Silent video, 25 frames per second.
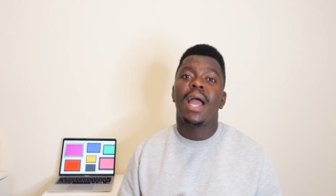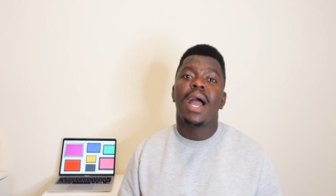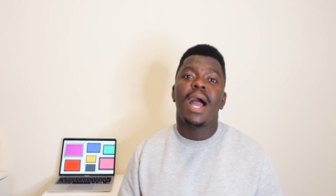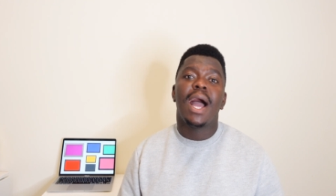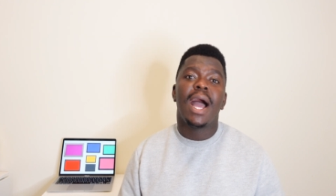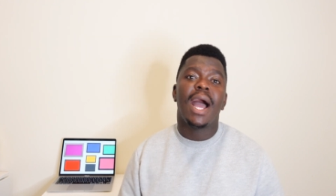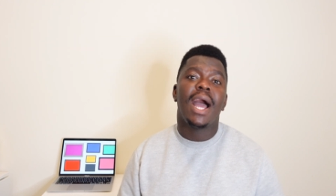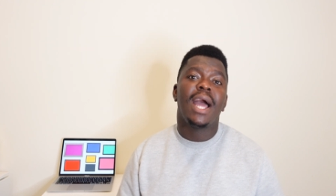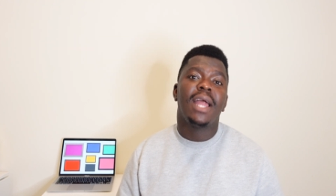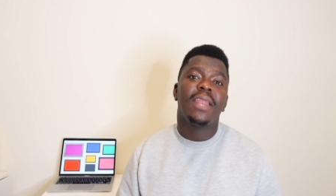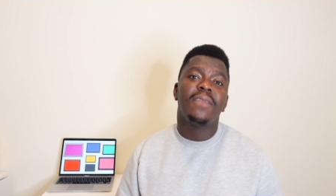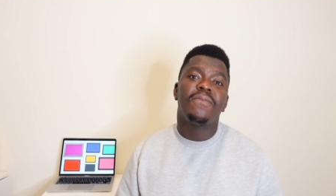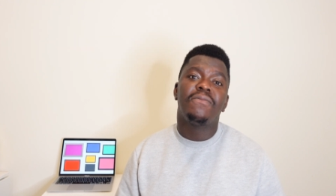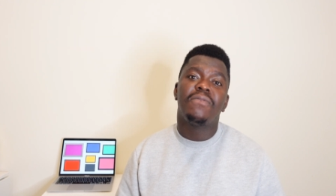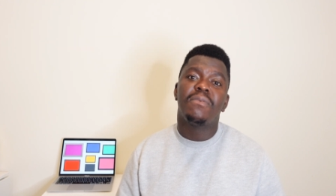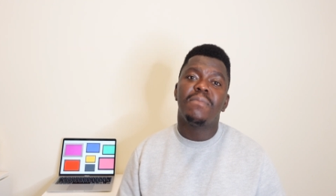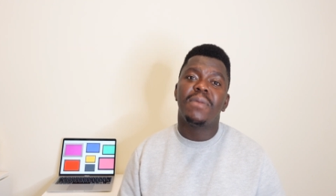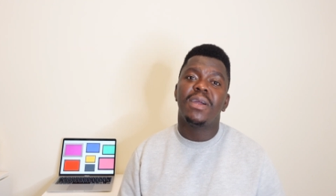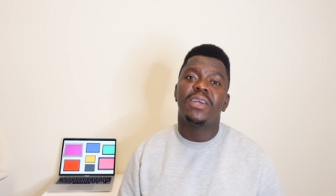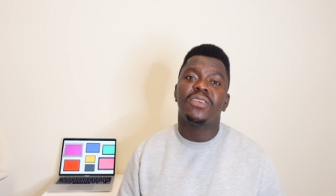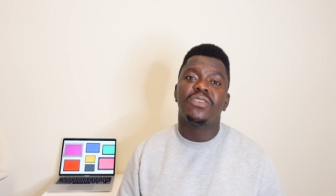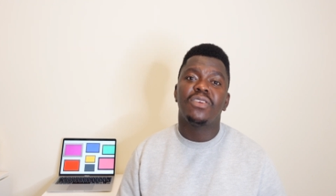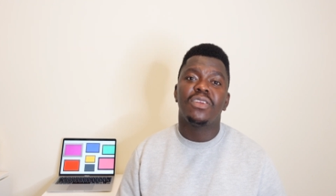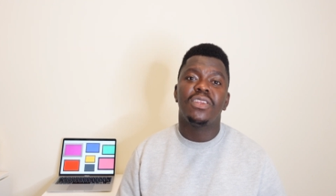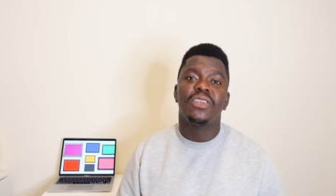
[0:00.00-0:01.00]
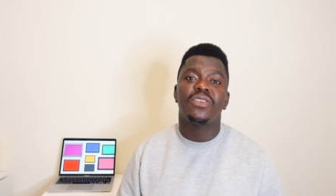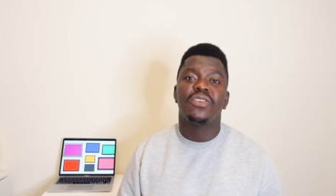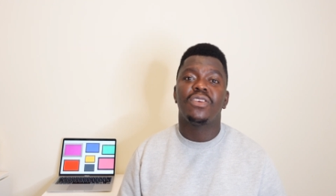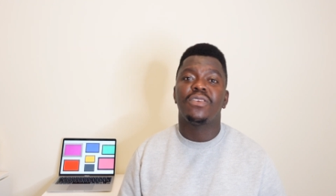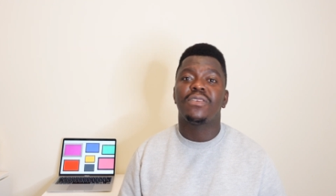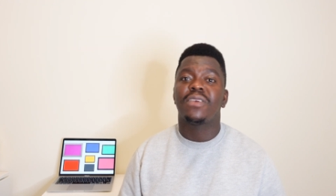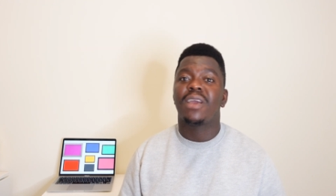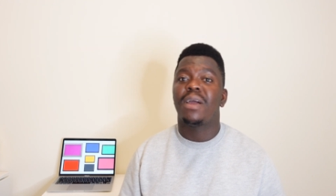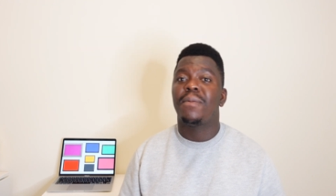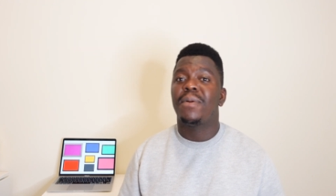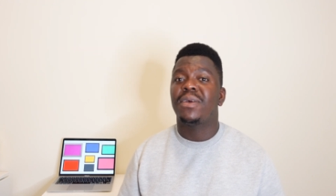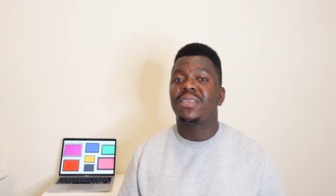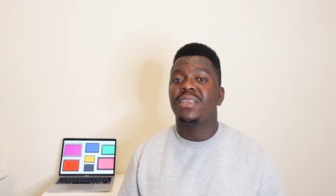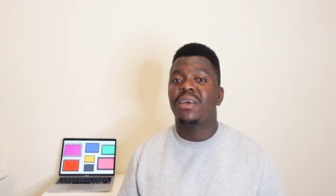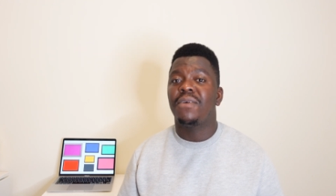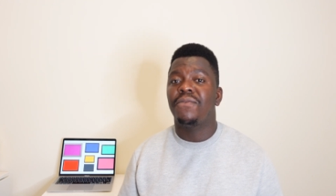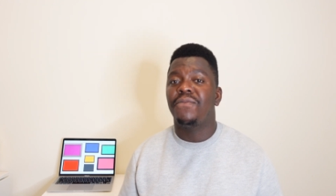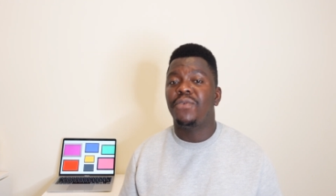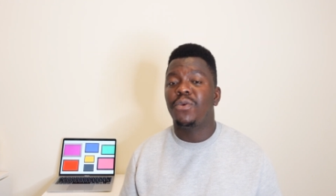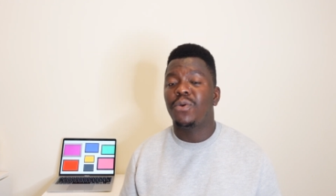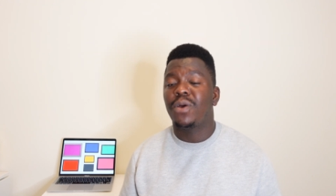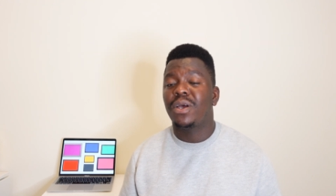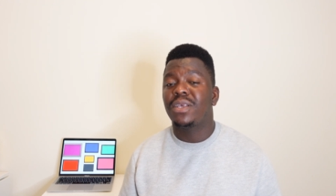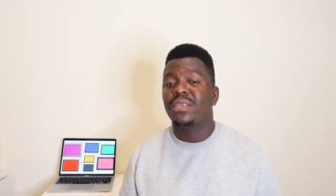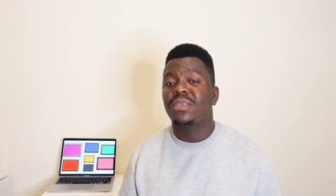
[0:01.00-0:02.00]
And for my returning subscribers and
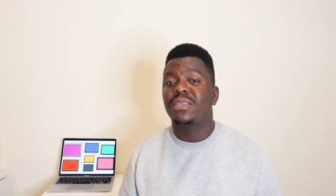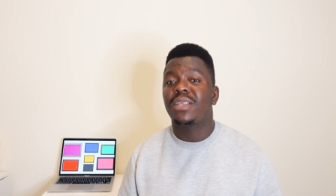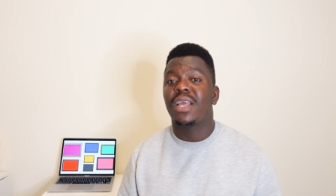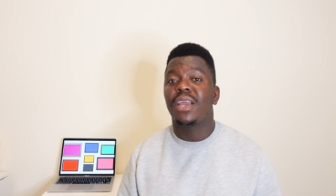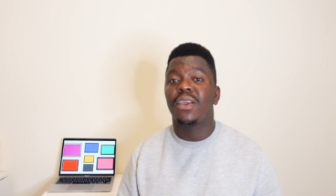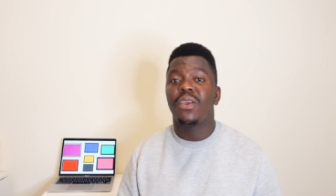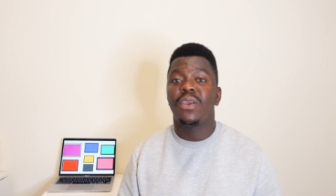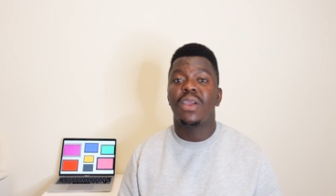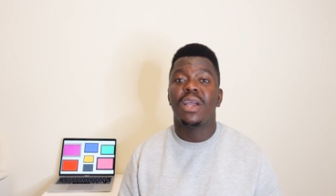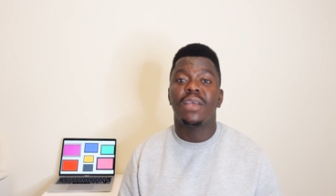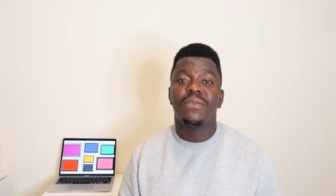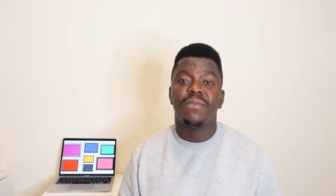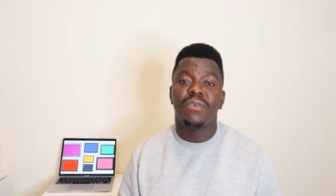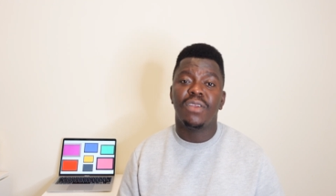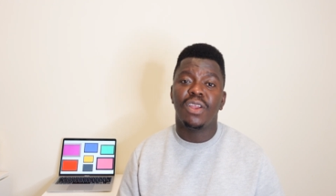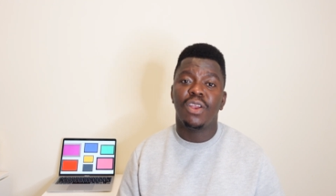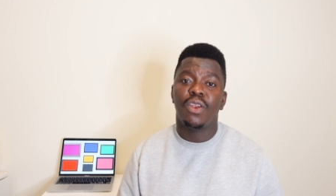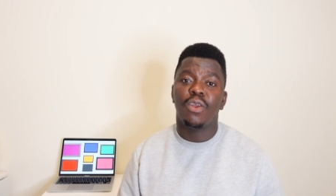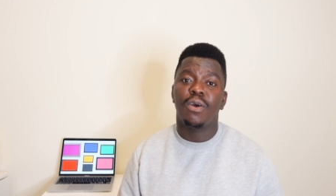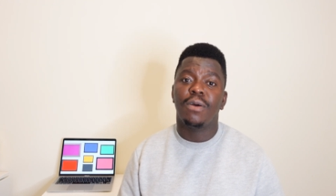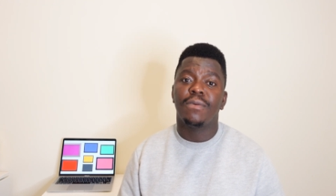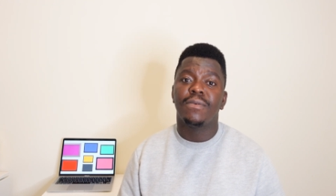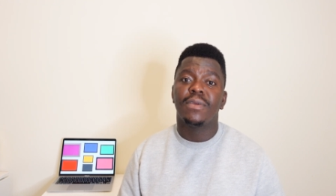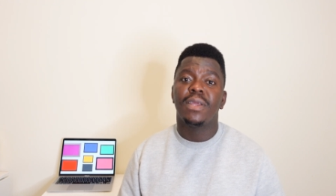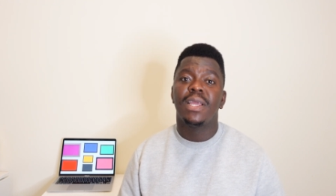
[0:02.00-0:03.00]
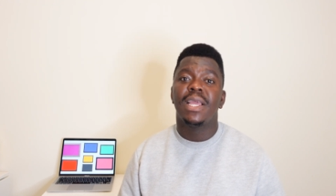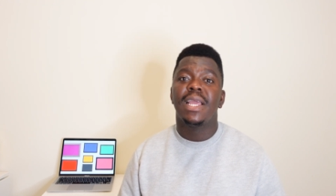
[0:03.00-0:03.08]
viewers, thank you guys for the love.